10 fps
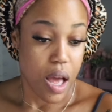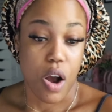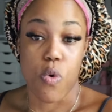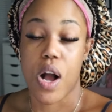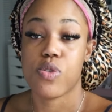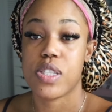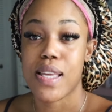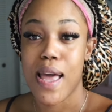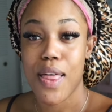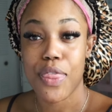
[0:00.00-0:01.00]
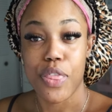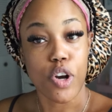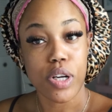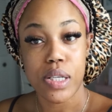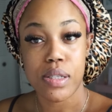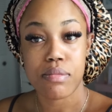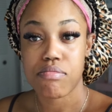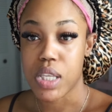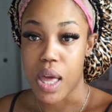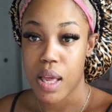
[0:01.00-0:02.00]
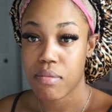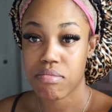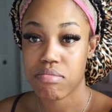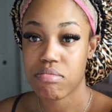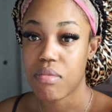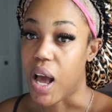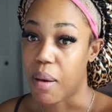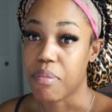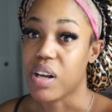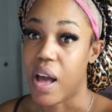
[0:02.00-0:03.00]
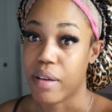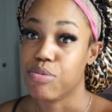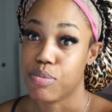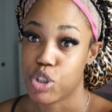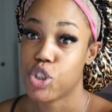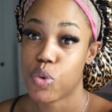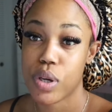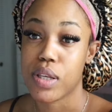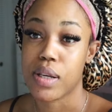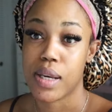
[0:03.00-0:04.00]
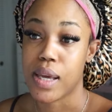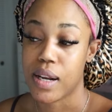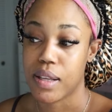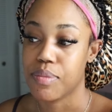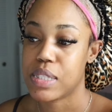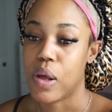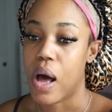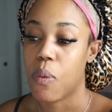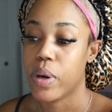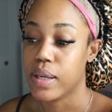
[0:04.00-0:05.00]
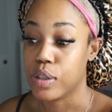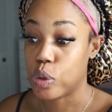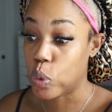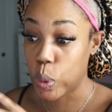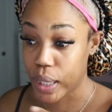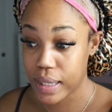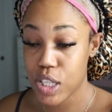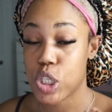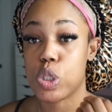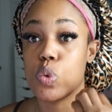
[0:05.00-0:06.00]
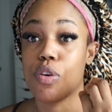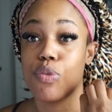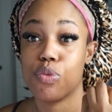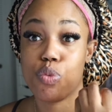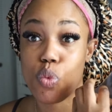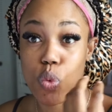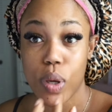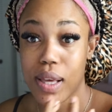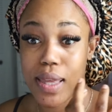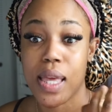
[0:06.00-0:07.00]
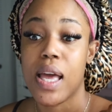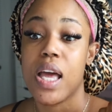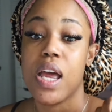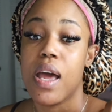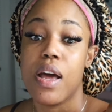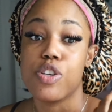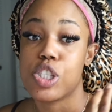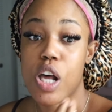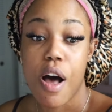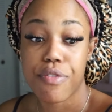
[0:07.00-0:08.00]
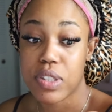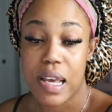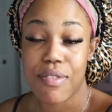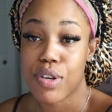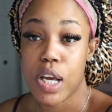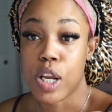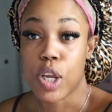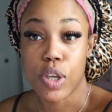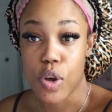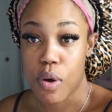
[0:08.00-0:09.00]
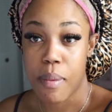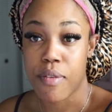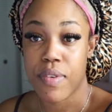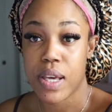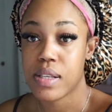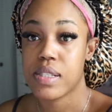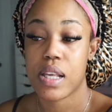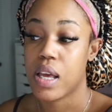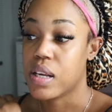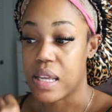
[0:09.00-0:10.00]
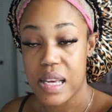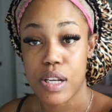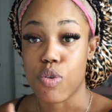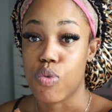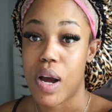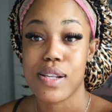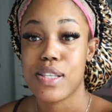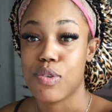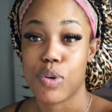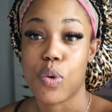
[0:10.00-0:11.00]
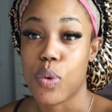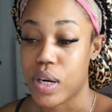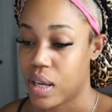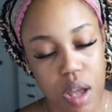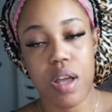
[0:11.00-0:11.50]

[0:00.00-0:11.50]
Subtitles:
Around 10:30, 10, I'm sure they're going to get up. So I want to quickly just do a quick, soft, everyday look on my face and get right to the recording.